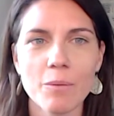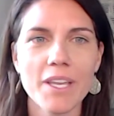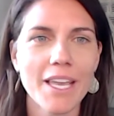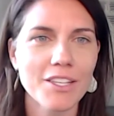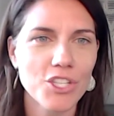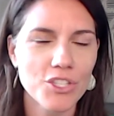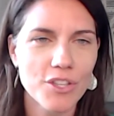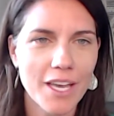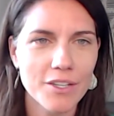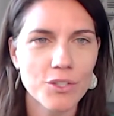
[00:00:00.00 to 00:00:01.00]
We can't change
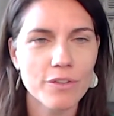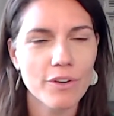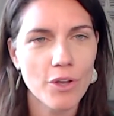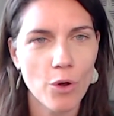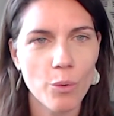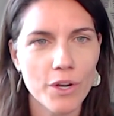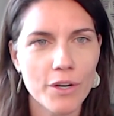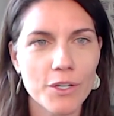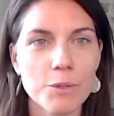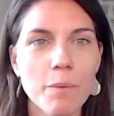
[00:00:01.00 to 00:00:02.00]
the attitude of our
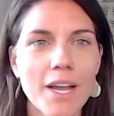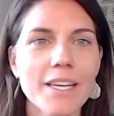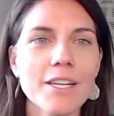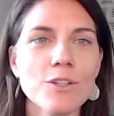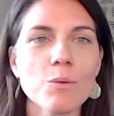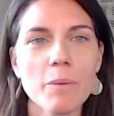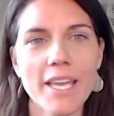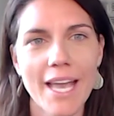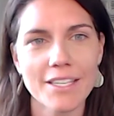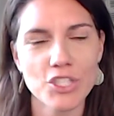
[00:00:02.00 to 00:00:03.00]
coworkers, but here's what we
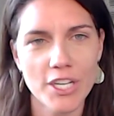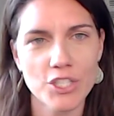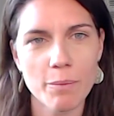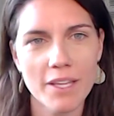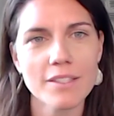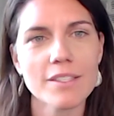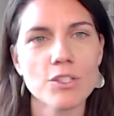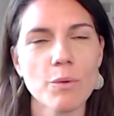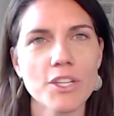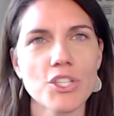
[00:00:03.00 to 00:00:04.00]
can change about the
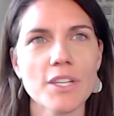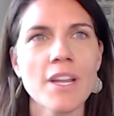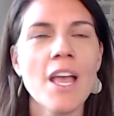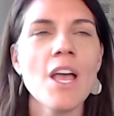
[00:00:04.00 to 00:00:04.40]
situation.